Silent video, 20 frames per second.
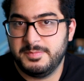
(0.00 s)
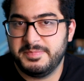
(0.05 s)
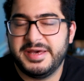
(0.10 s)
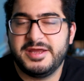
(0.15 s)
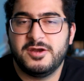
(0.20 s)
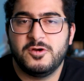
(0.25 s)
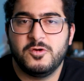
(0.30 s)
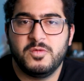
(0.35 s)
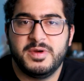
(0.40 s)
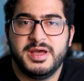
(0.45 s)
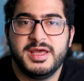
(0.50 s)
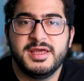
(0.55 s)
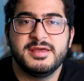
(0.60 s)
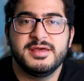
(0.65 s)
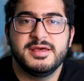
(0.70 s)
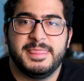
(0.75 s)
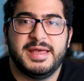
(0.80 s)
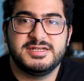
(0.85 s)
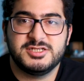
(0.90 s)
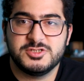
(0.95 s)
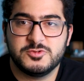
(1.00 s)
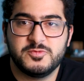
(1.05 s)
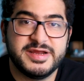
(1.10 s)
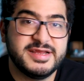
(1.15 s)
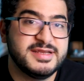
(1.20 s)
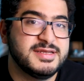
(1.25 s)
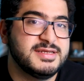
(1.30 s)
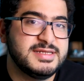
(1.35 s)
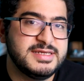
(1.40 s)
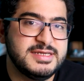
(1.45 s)
a better way. I just write
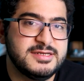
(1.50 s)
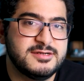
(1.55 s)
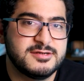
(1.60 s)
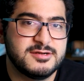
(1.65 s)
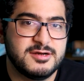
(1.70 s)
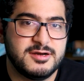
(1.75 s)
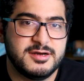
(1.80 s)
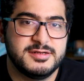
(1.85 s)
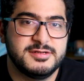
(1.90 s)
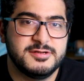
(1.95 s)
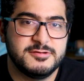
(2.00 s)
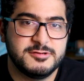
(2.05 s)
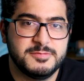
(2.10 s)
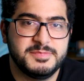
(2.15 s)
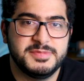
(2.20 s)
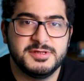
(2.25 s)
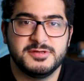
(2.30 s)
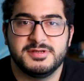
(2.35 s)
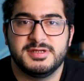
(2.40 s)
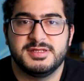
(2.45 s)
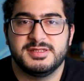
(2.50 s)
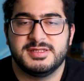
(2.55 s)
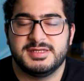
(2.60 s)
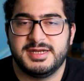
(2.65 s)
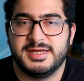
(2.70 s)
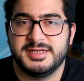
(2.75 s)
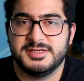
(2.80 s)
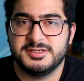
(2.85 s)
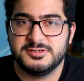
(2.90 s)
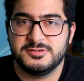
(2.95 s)
quite neater on Notability
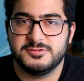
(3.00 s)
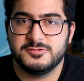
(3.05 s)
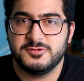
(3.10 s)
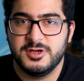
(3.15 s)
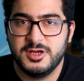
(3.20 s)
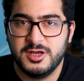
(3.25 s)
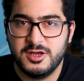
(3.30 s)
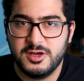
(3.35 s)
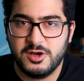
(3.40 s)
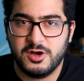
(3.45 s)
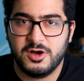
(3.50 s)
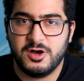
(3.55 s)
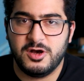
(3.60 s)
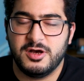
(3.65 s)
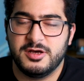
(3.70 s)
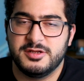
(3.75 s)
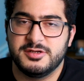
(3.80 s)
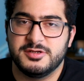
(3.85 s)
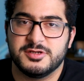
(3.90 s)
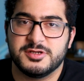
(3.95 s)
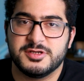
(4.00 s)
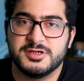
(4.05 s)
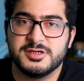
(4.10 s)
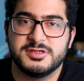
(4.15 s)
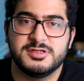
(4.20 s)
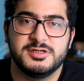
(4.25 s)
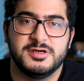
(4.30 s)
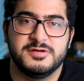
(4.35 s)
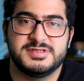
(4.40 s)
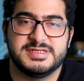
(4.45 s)
than I do on
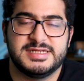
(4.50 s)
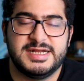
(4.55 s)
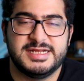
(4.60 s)
GoodNotes.